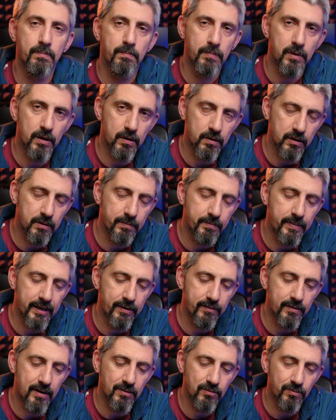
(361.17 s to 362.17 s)
blur the
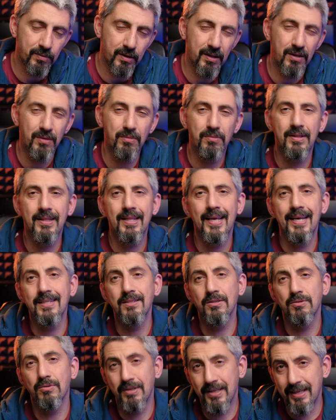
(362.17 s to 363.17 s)
background with, you
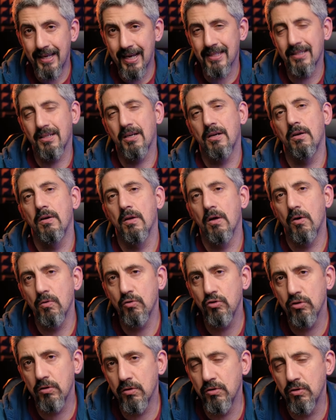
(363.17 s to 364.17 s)
tend to get
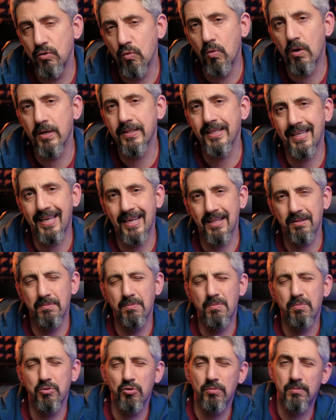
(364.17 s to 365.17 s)
close because you want to get
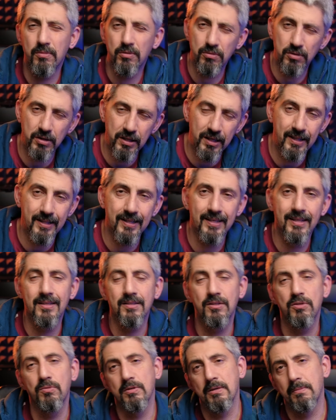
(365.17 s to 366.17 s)
more
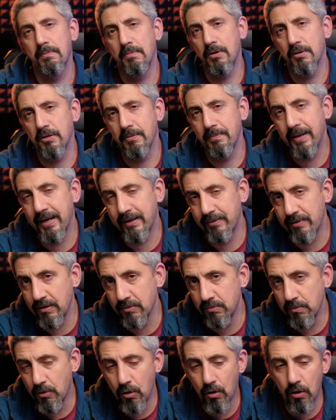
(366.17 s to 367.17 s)
details, you want to blur the
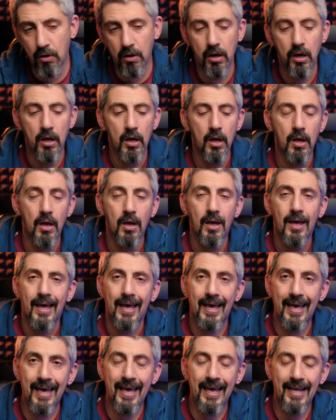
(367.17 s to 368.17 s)
background more.
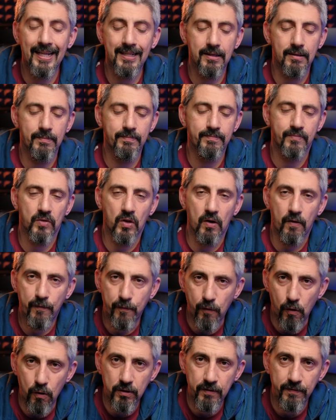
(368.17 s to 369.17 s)
And
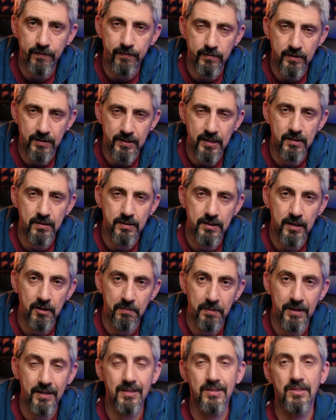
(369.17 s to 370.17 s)
40
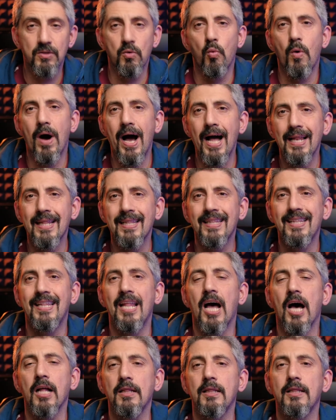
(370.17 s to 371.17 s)
centimeters, while
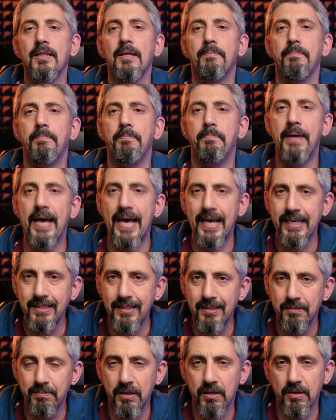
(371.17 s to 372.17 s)
not the
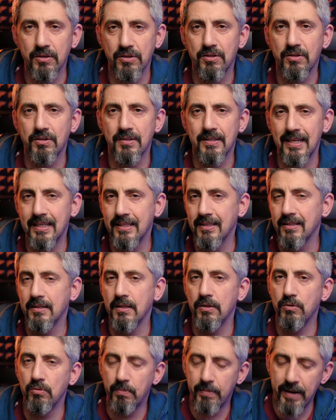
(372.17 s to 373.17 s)
best, because there's lenses
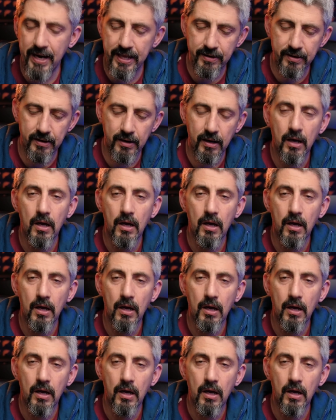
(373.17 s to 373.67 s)
that do better,